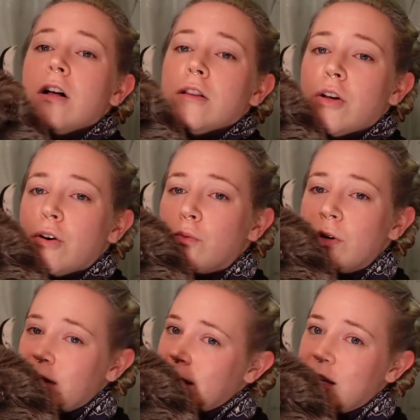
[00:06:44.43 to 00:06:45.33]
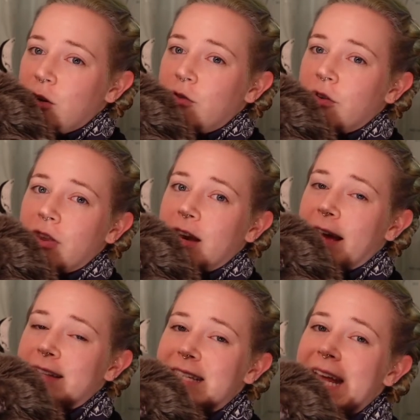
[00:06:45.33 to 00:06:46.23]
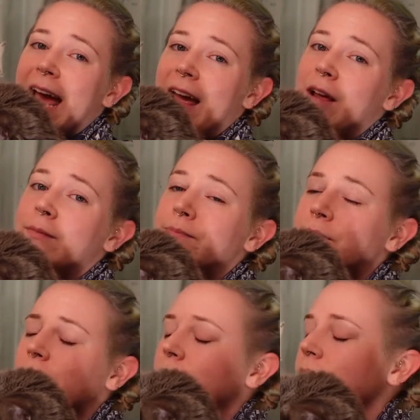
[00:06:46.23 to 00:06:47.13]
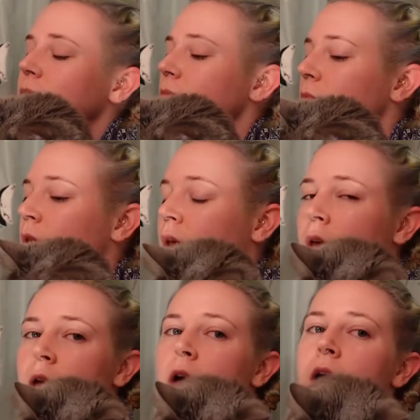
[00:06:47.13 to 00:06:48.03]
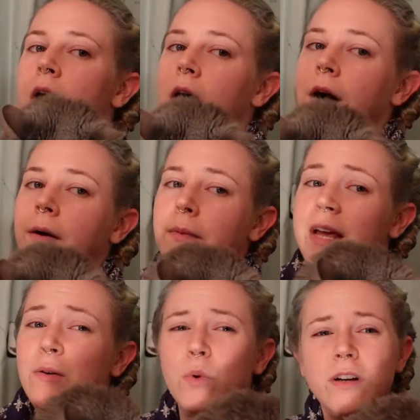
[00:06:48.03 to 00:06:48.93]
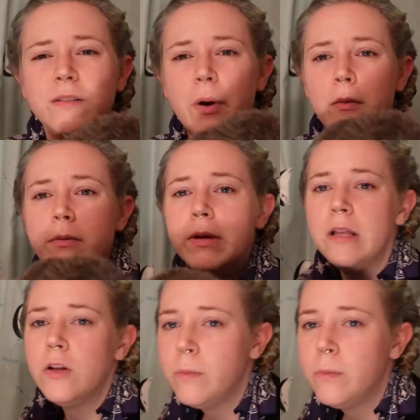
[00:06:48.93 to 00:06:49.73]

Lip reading: look really cute for the next day. It works probably a little